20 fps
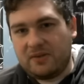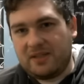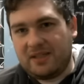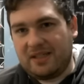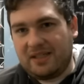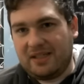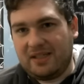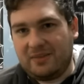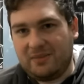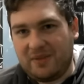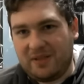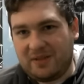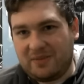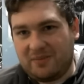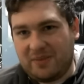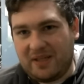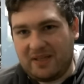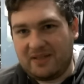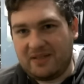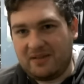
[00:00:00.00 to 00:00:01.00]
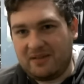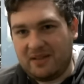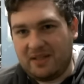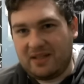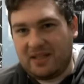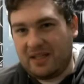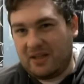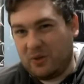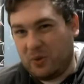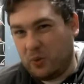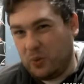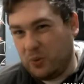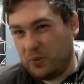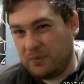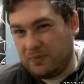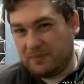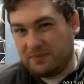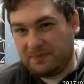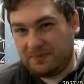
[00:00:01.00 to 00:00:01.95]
team is basically like an old